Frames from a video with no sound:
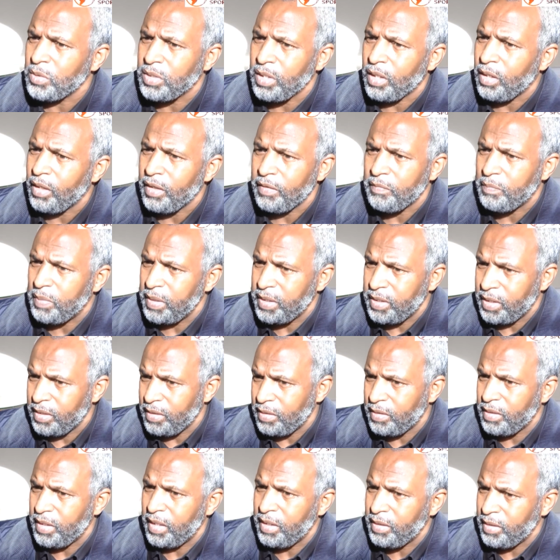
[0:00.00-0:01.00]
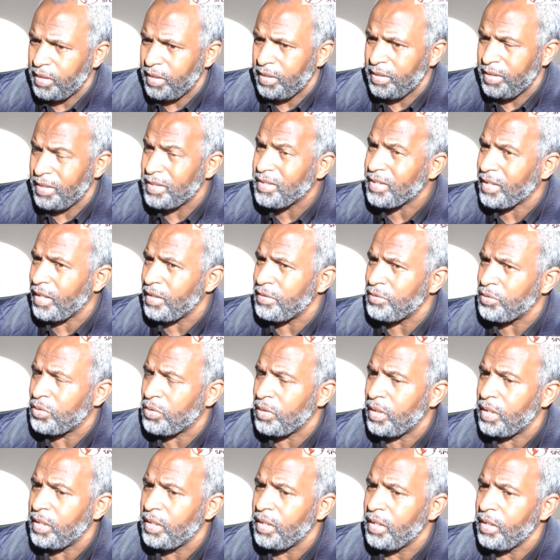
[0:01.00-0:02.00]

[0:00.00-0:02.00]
that I've been in this country.